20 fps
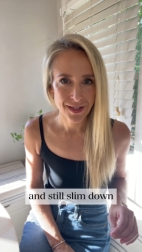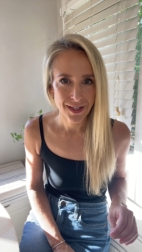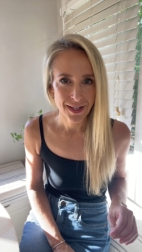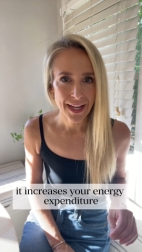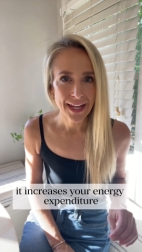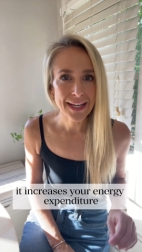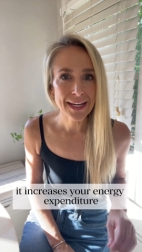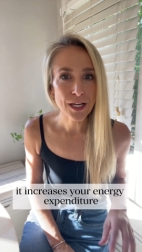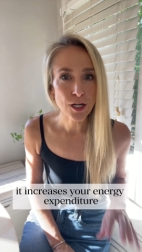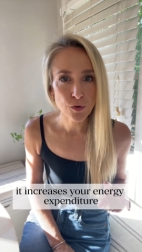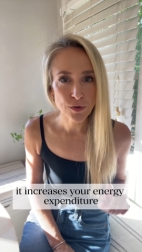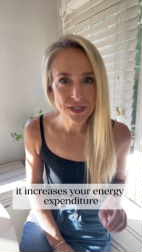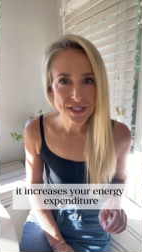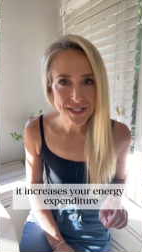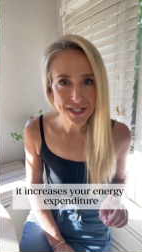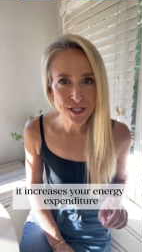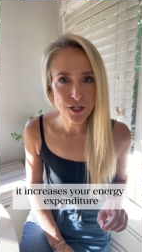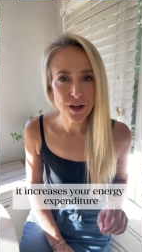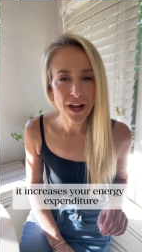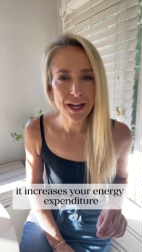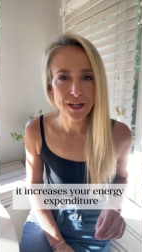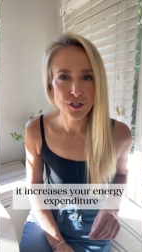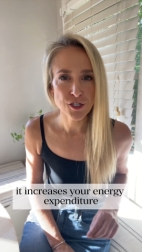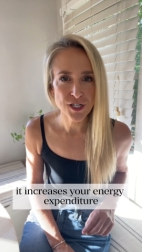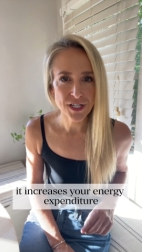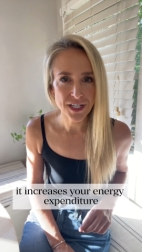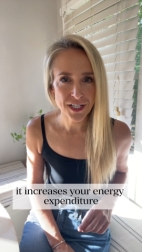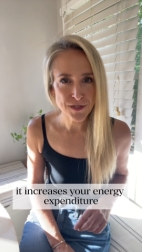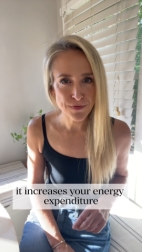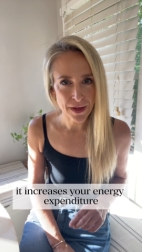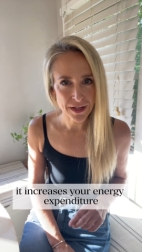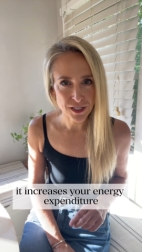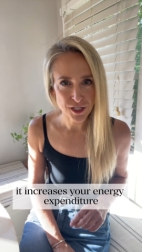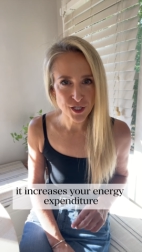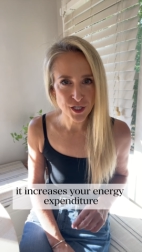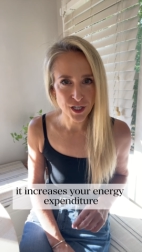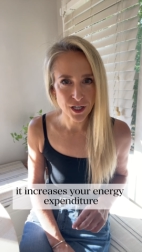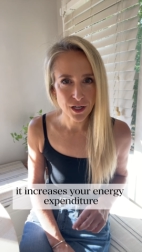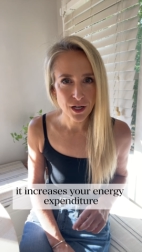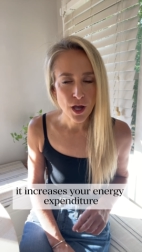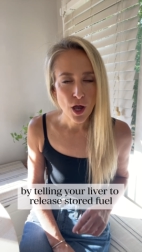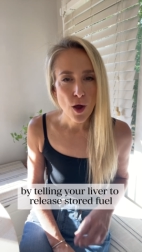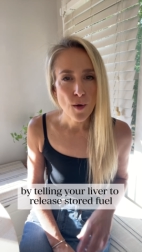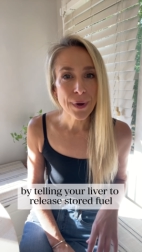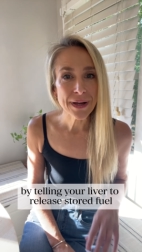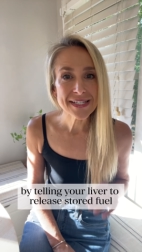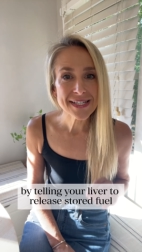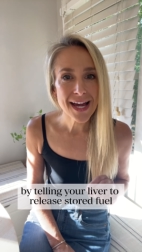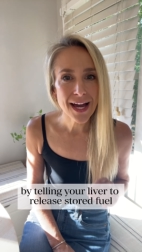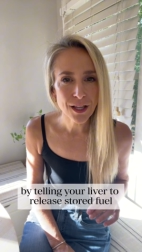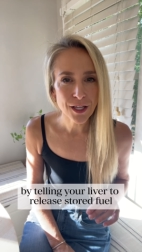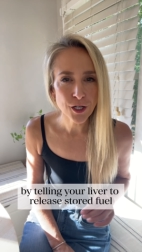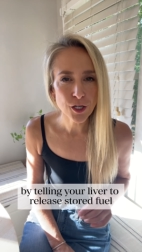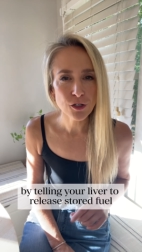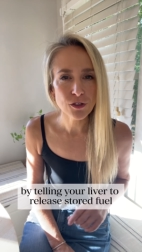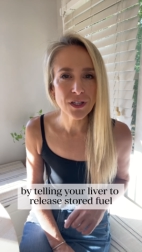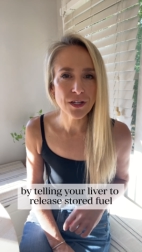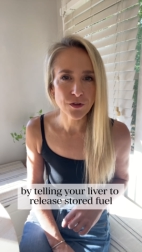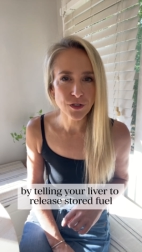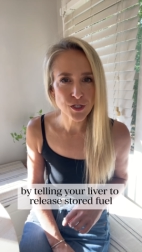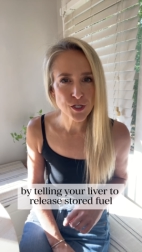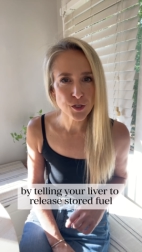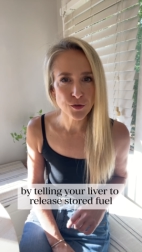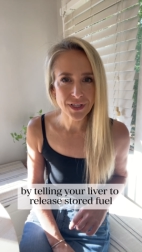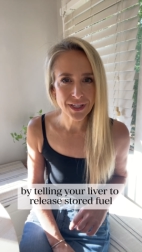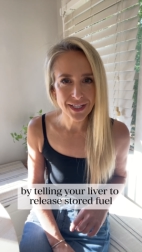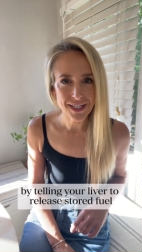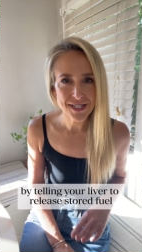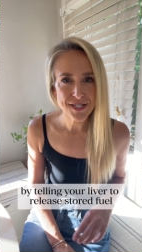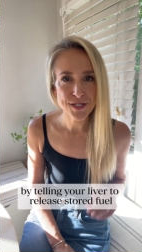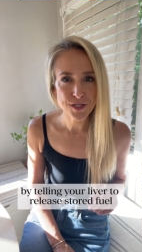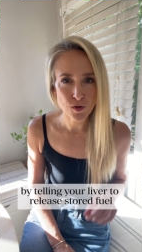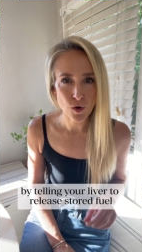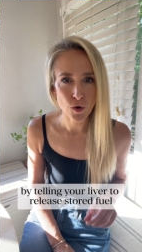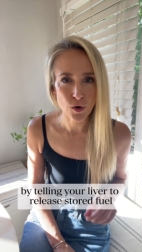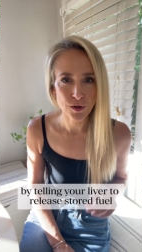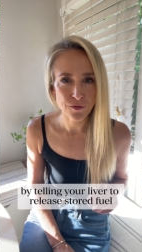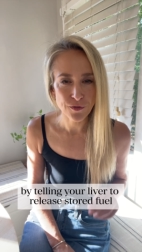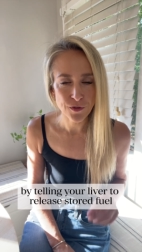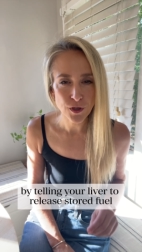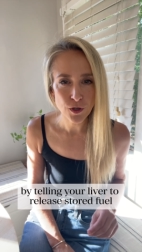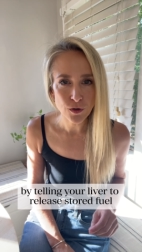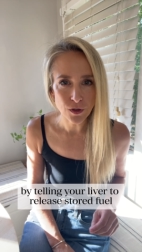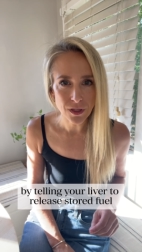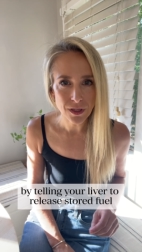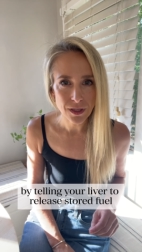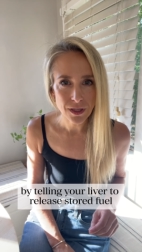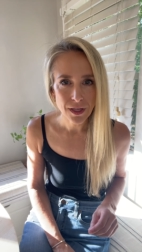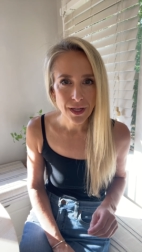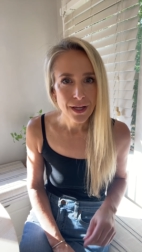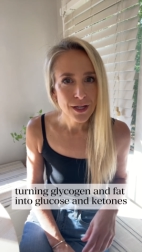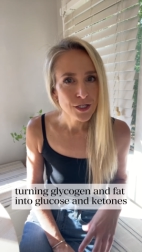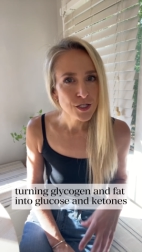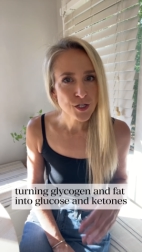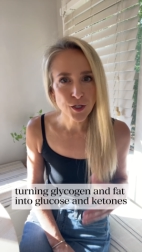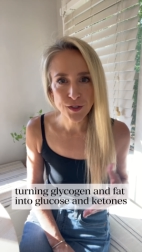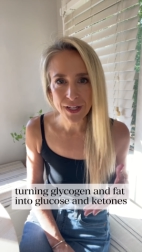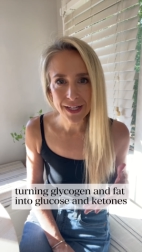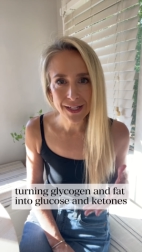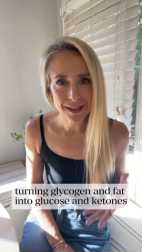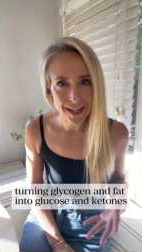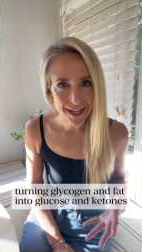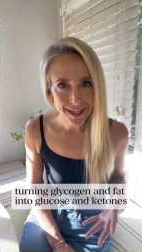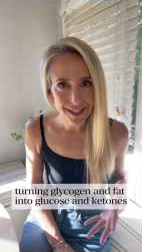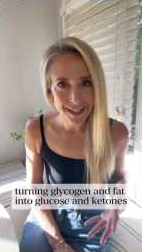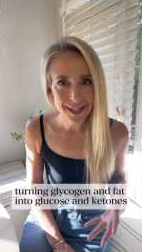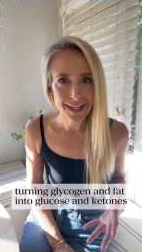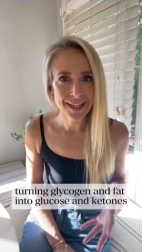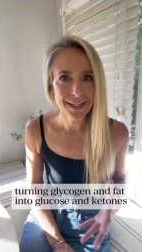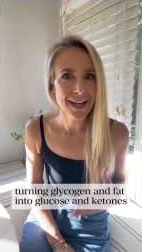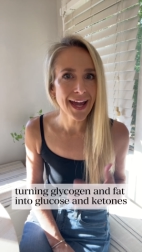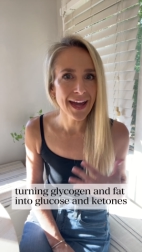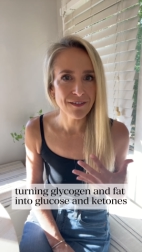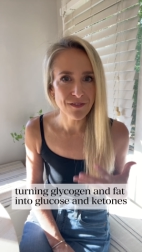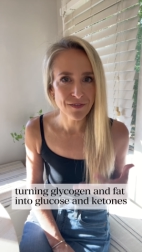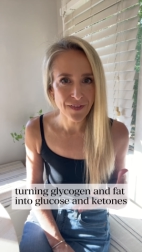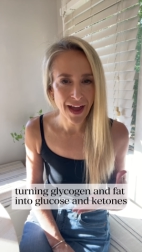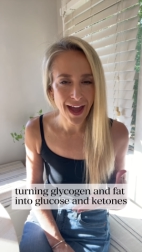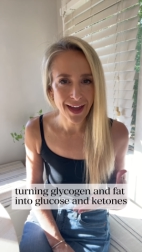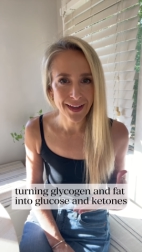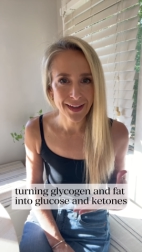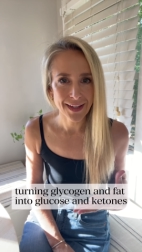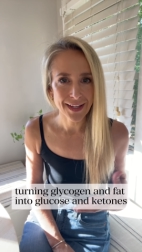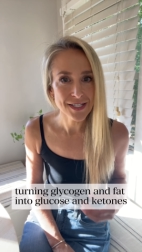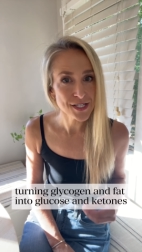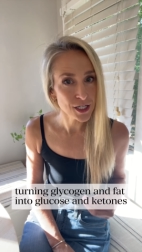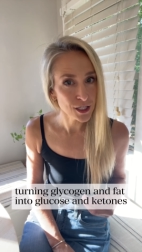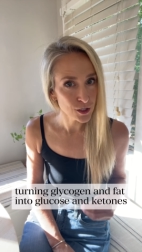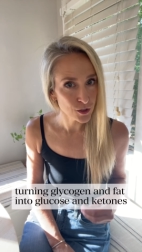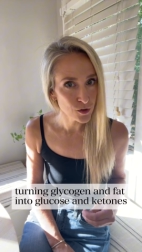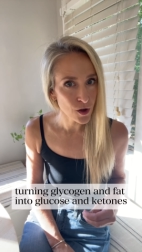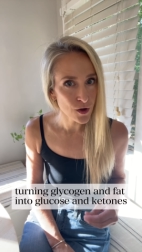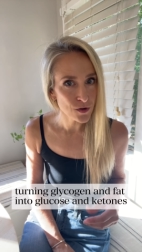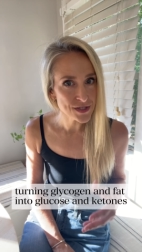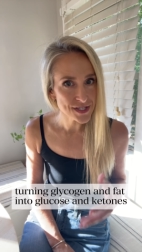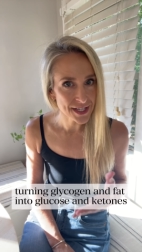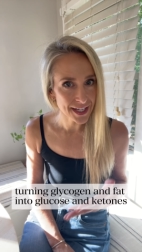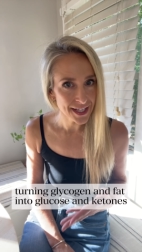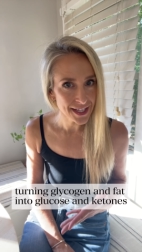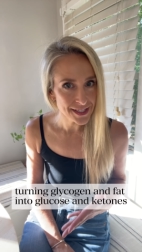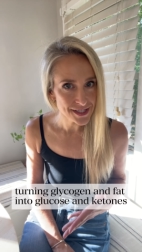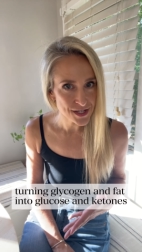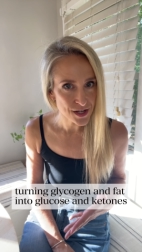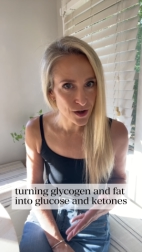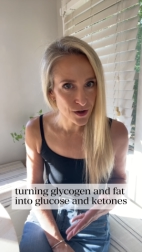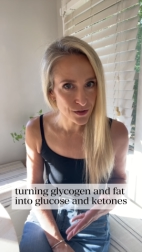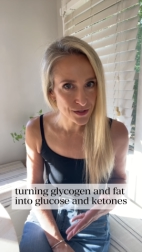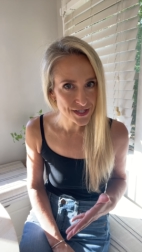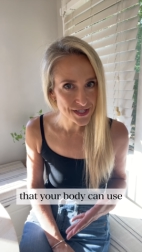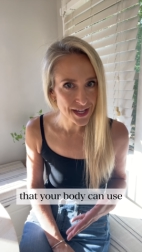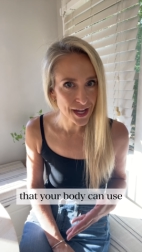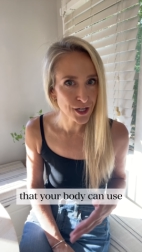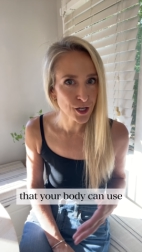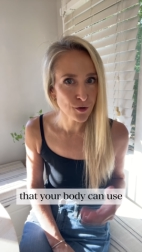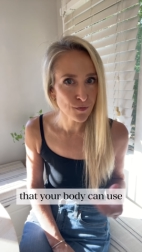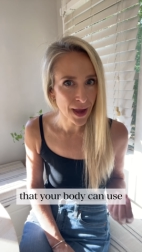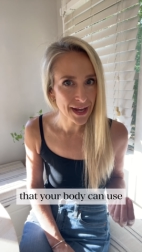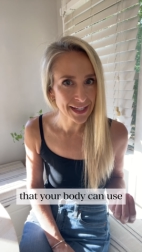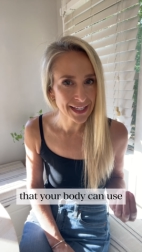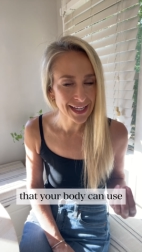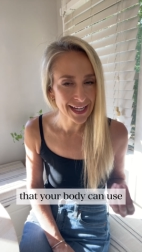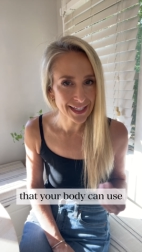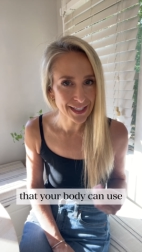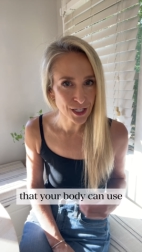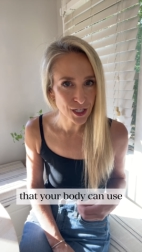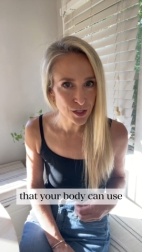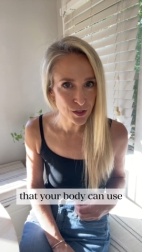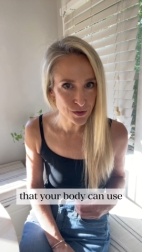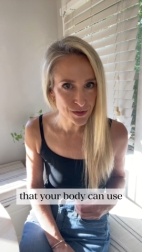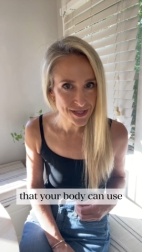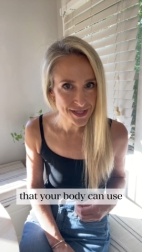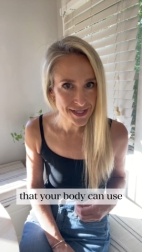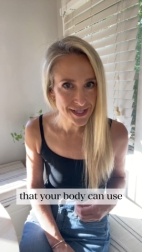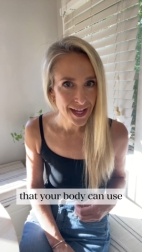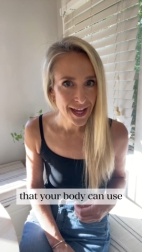It increases your energy expenditure by telling your liver to release stored fuel, turning glycogen and fat into glucose and ketones that your body can use.